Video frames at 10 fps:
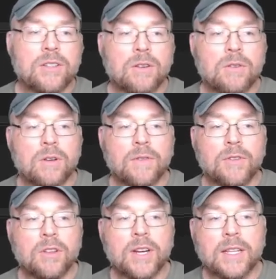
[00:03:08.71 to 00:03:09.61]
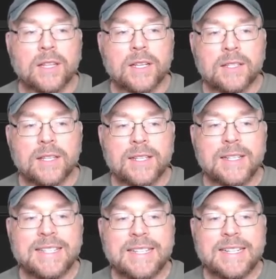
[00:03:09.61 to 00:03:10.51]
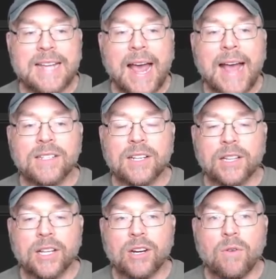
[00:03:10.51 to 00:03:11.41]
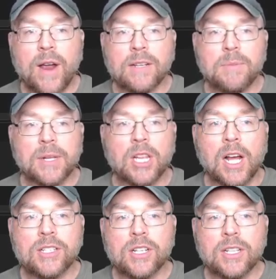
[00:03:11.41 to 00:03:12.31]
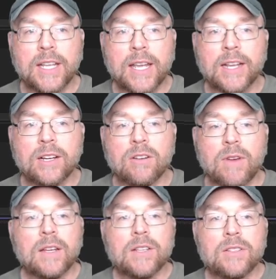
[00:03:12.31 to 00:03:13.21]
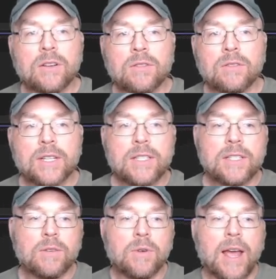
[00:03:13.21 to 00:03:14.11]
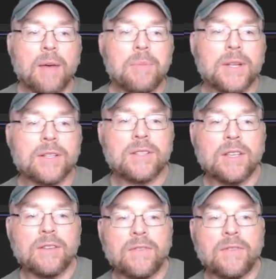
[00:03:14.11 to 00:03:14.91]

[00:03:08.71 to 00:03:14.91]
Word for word: So if you look at this, this is syntactically correct, but logically incorrect. So let's see what happens if